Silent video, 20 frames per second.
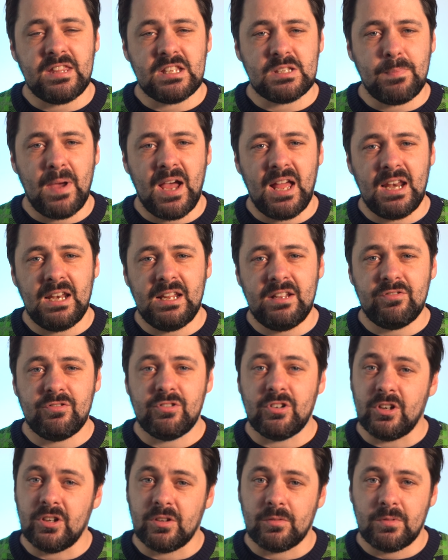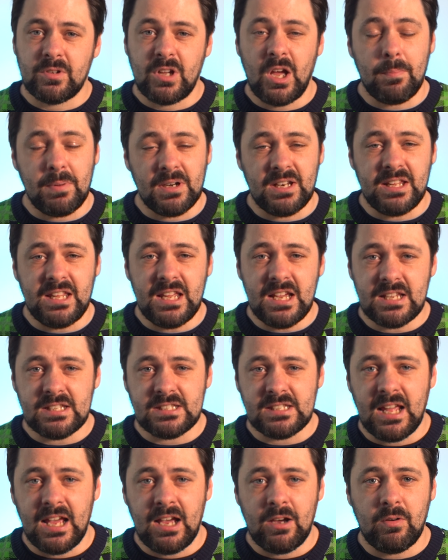this palette for a couple of years
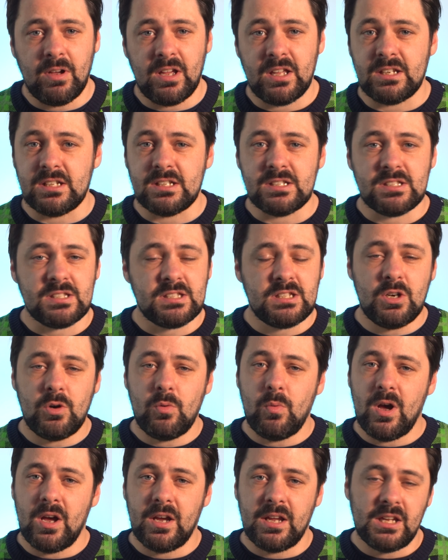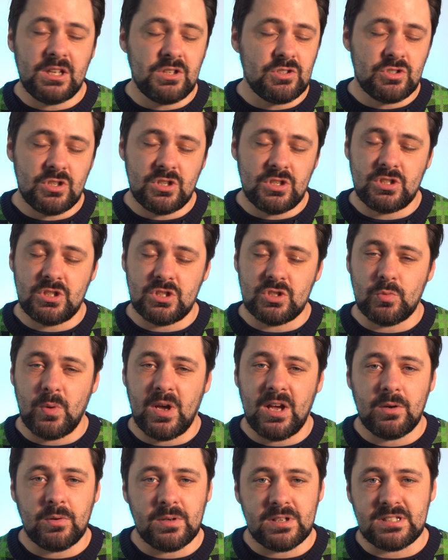now and it's still working just as
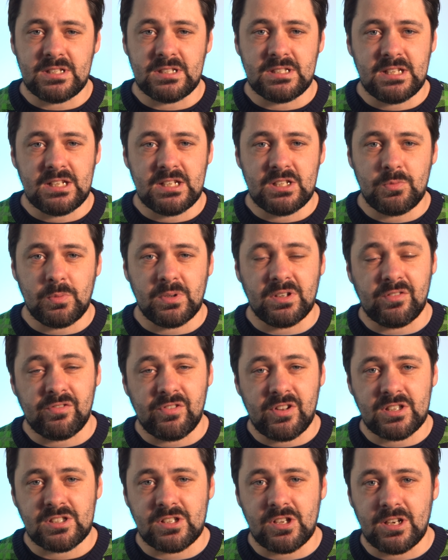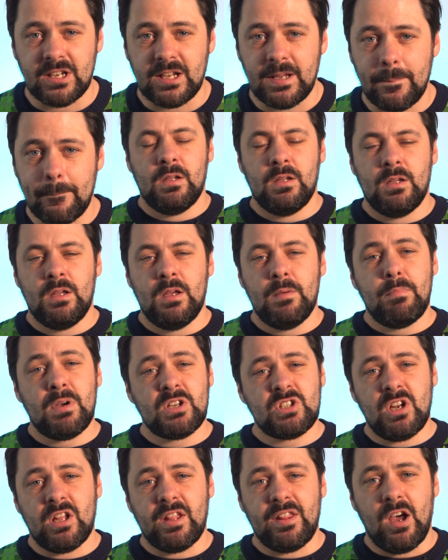well as it did when I first got it.
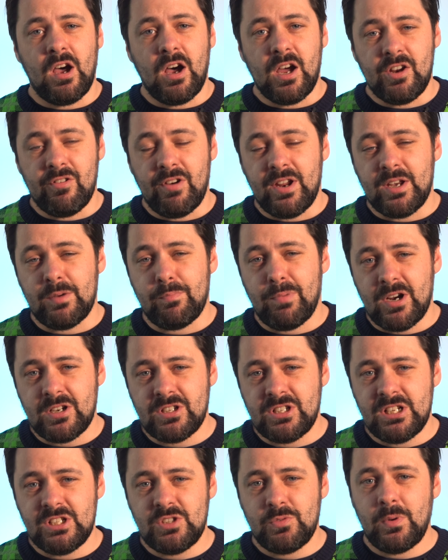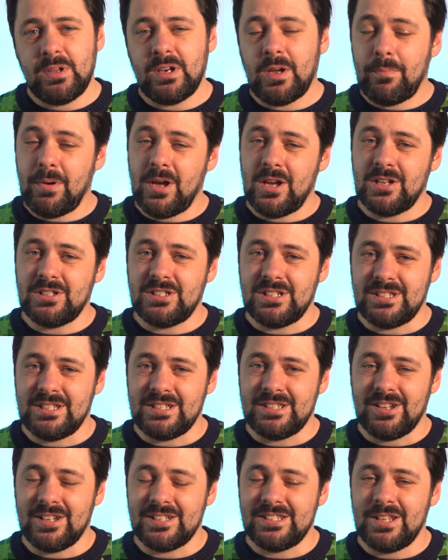Much like the higher end brushes, when I purchased
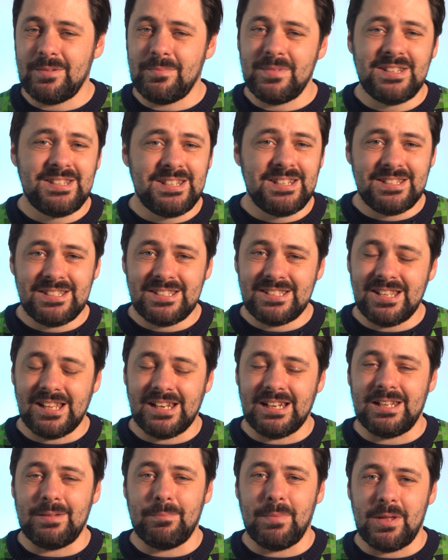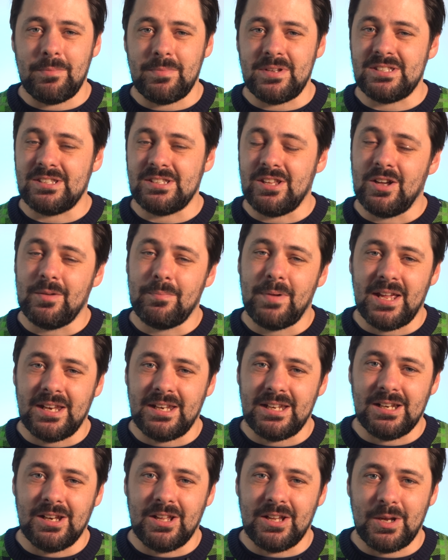this item it didn't suddenly make me start
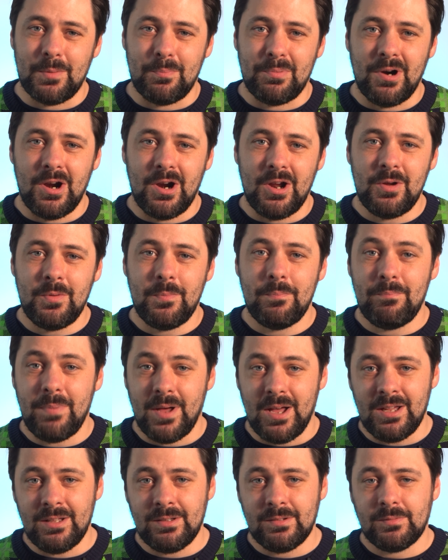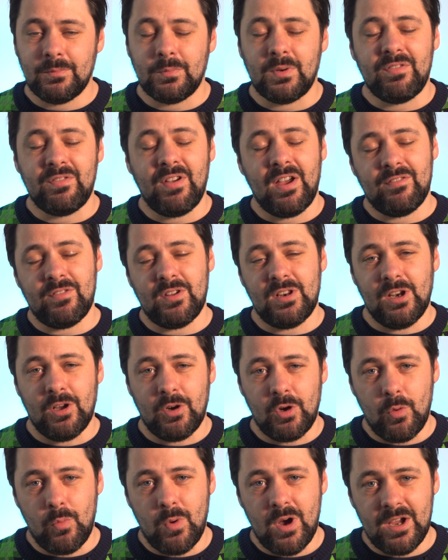painting like a pro, but with having
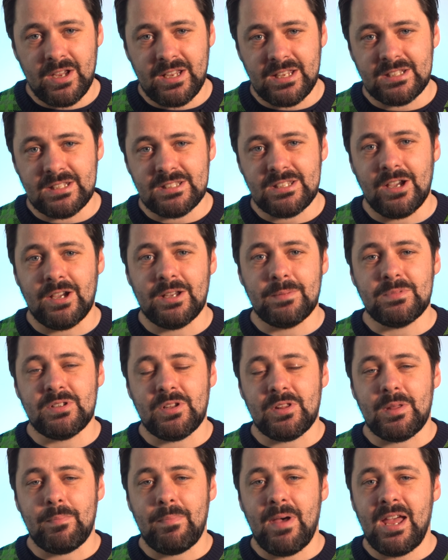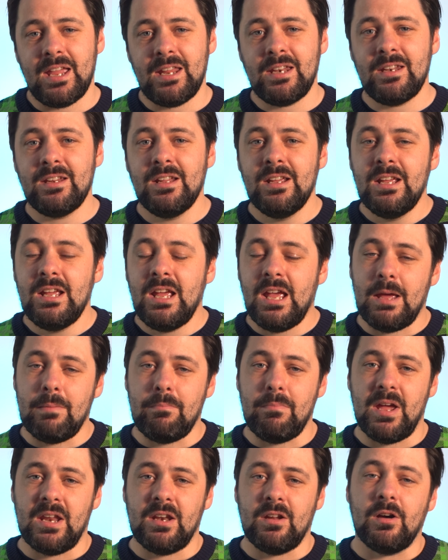longer working times on the paint it
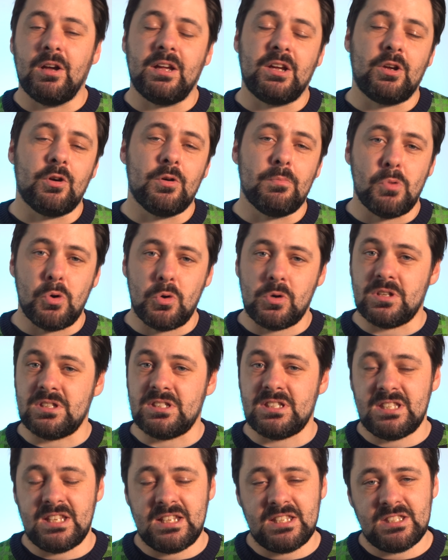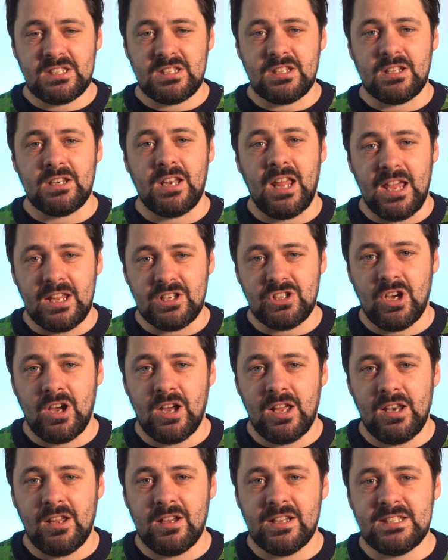meant I got more consistent edge
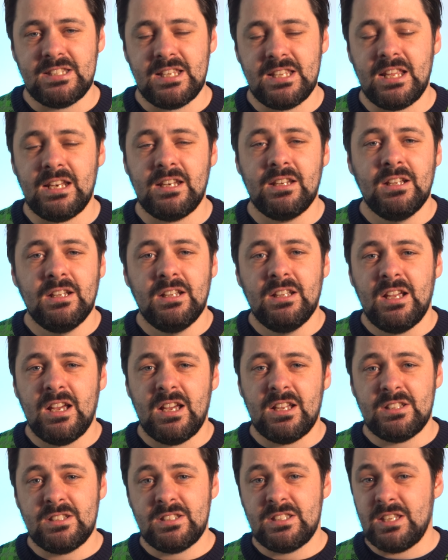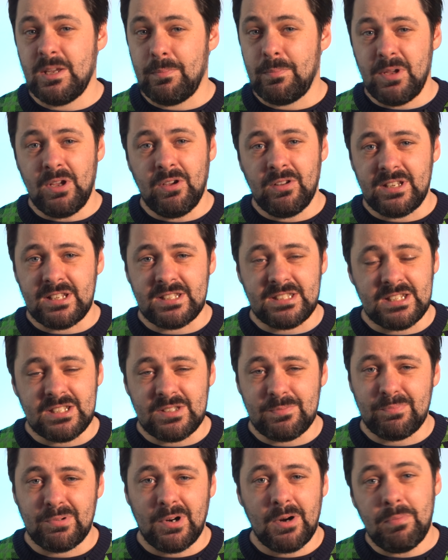highlighting, and to be honest it's
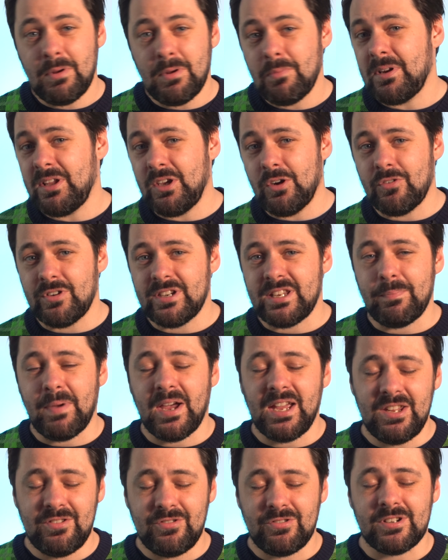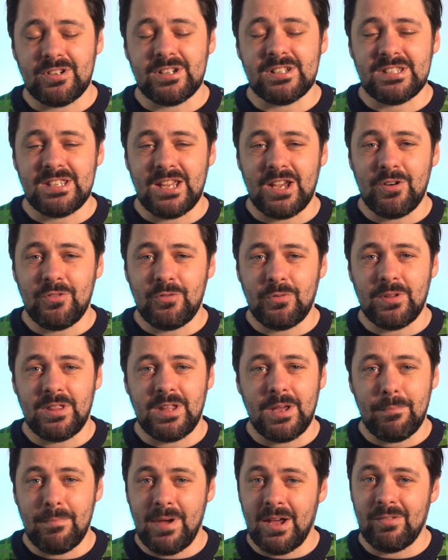probably already paid for itself with
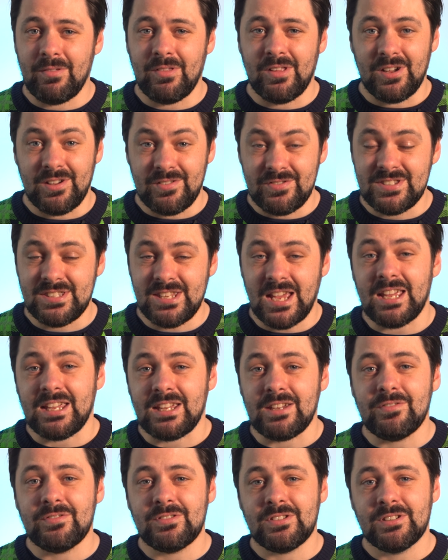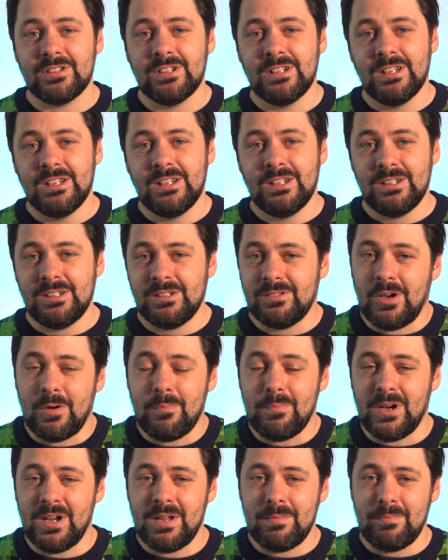the amount that I've saved on
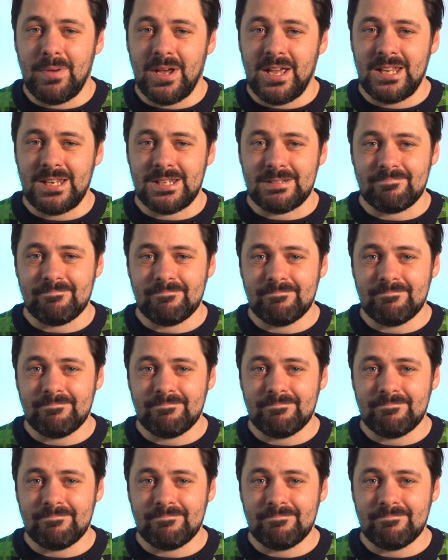buying paint.